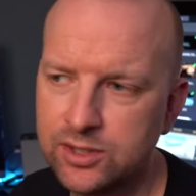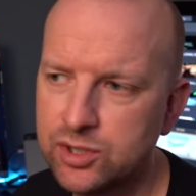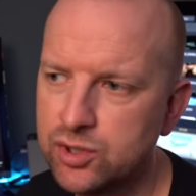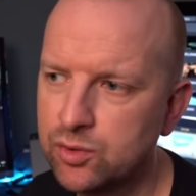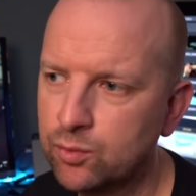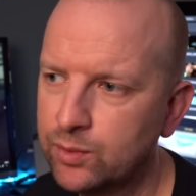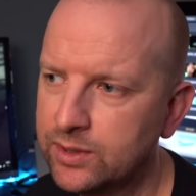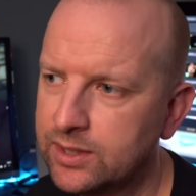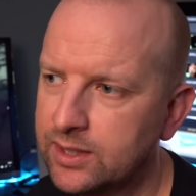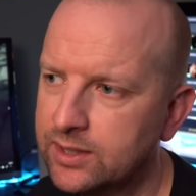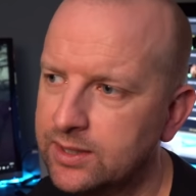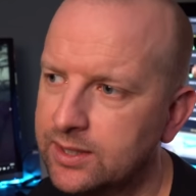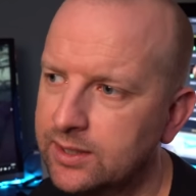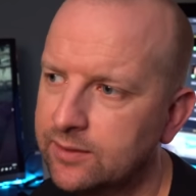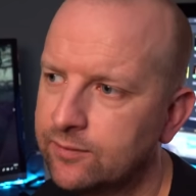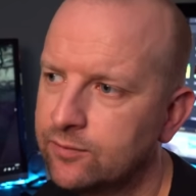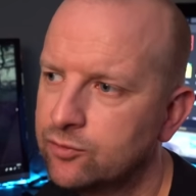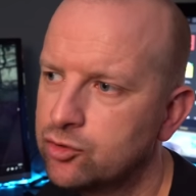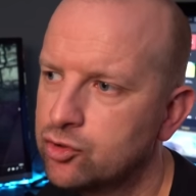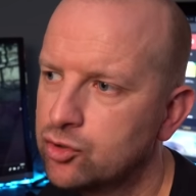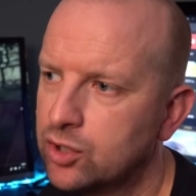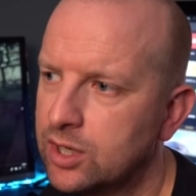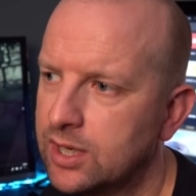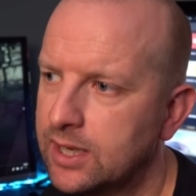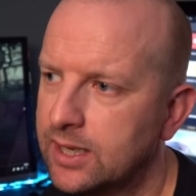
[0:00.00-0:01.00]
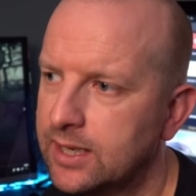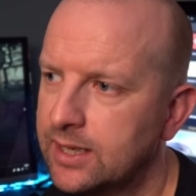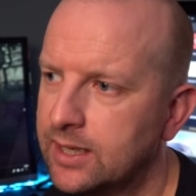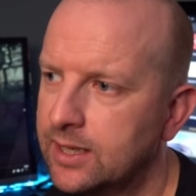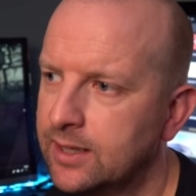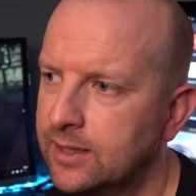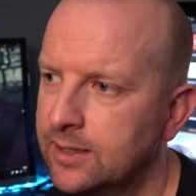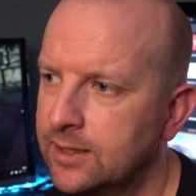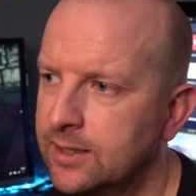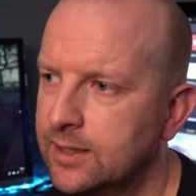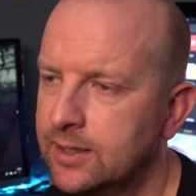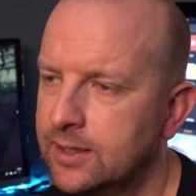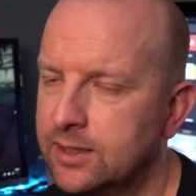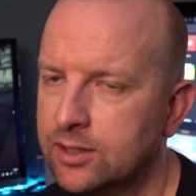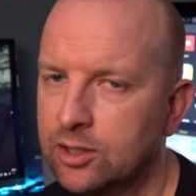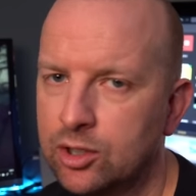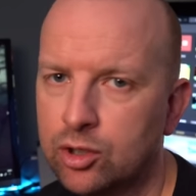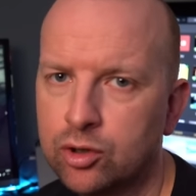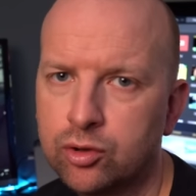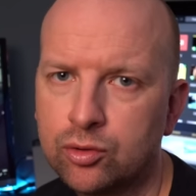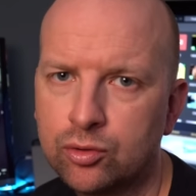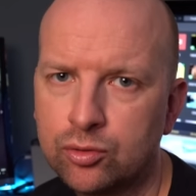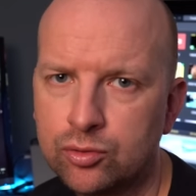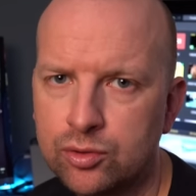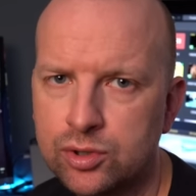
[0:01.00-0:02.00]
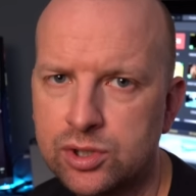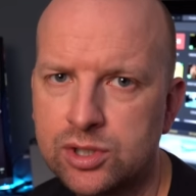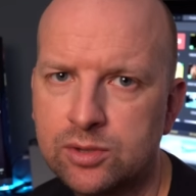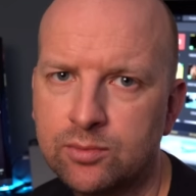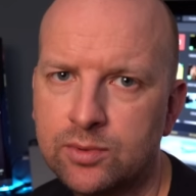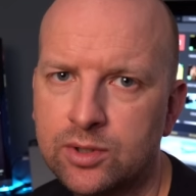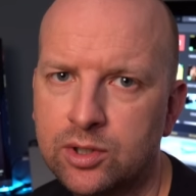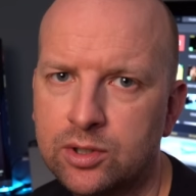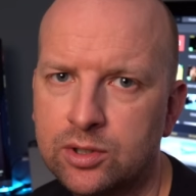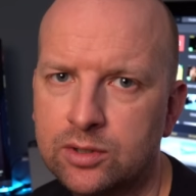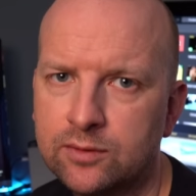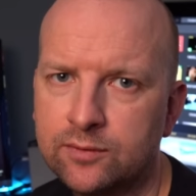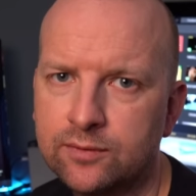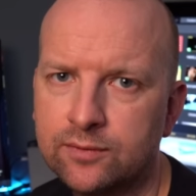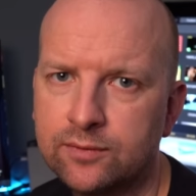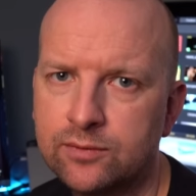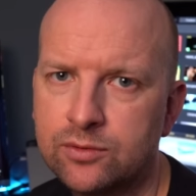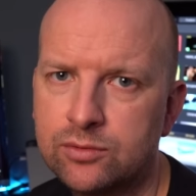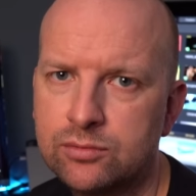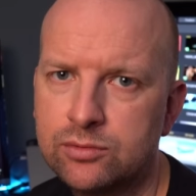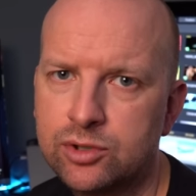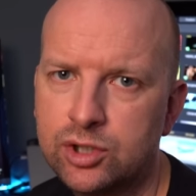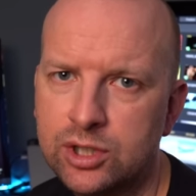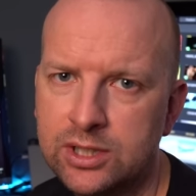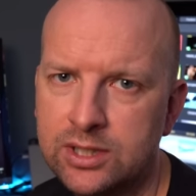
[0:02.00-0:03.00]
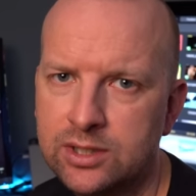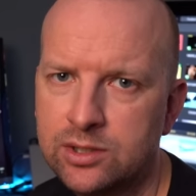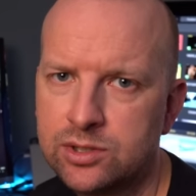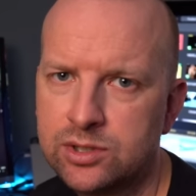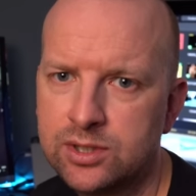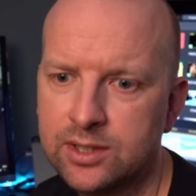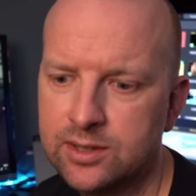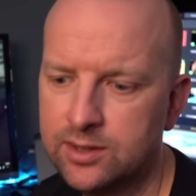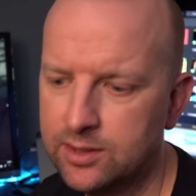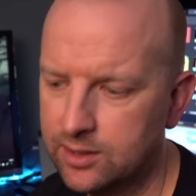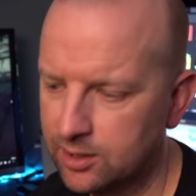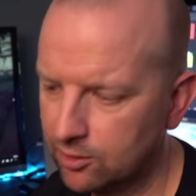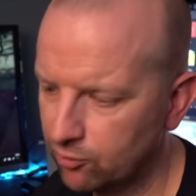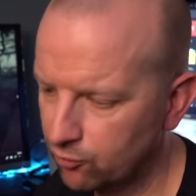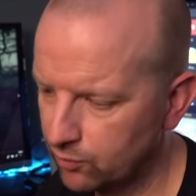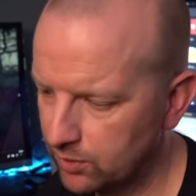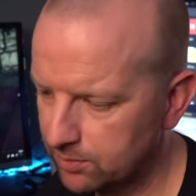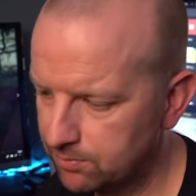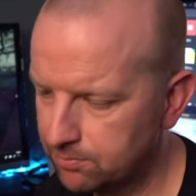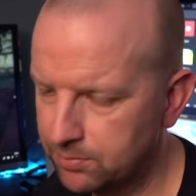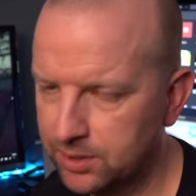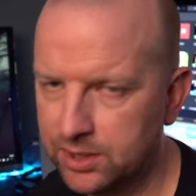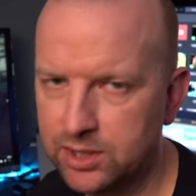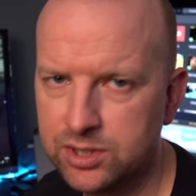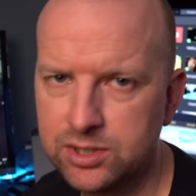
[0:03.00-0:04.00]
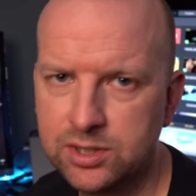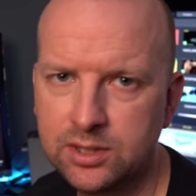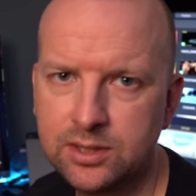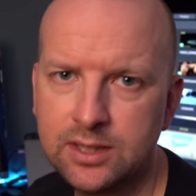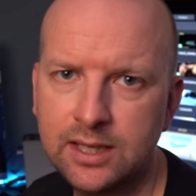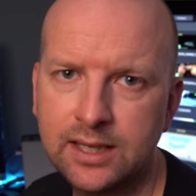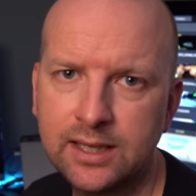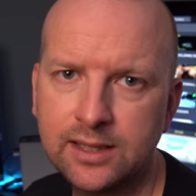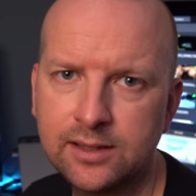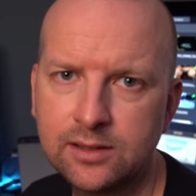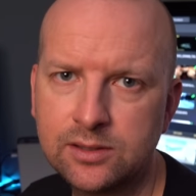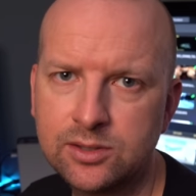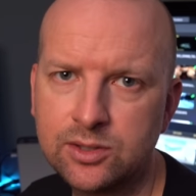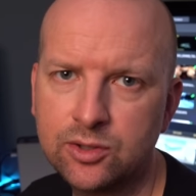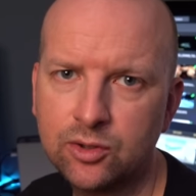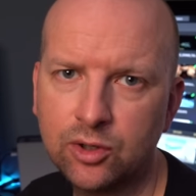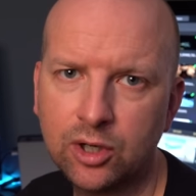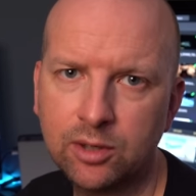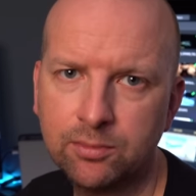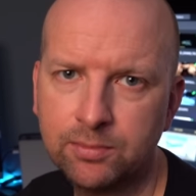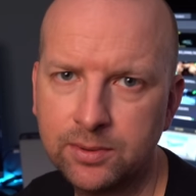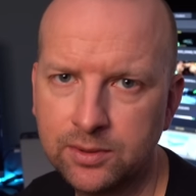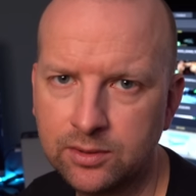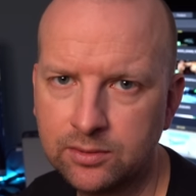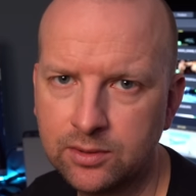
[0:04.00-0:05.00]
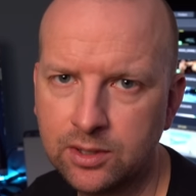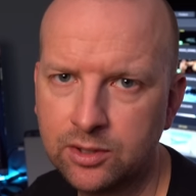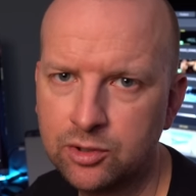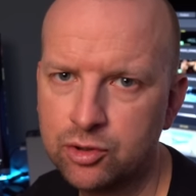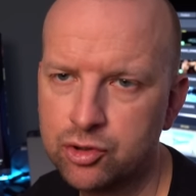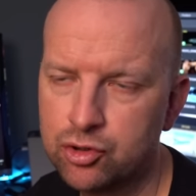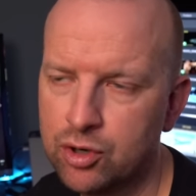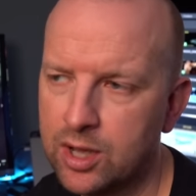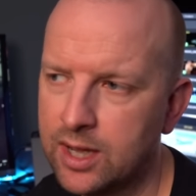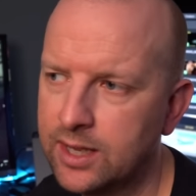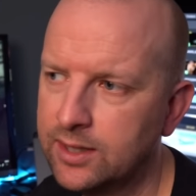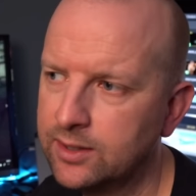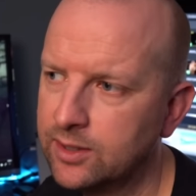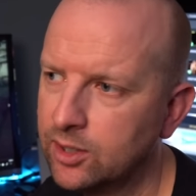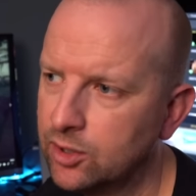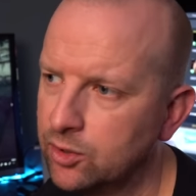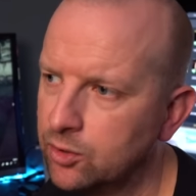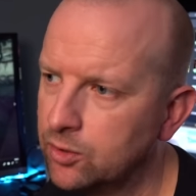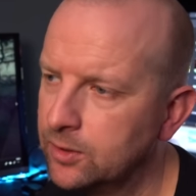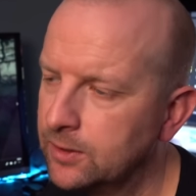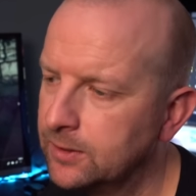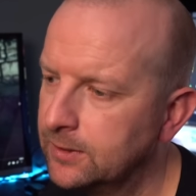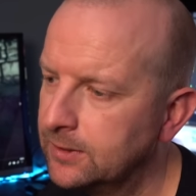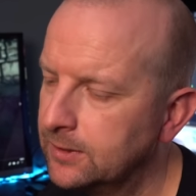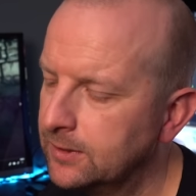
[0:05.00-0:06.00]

So we did have dry clothes that we could have changed into if we'd pitched the tents, got up and, and dried out.